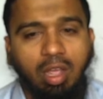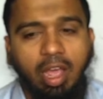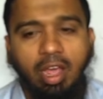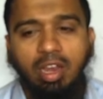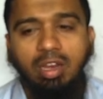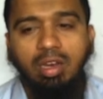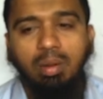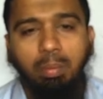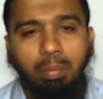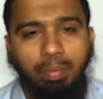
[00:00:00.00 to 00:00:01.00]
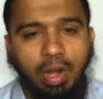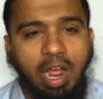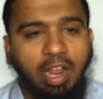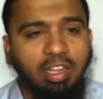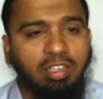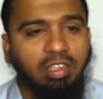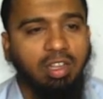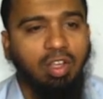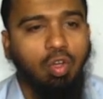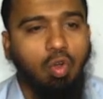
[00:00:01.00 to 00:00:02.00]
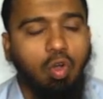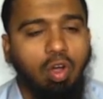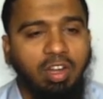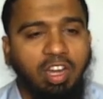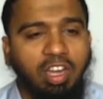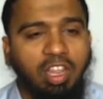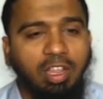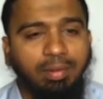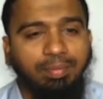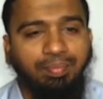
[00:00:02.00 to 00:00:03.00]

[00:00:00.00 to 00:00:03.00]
and price. Quantity,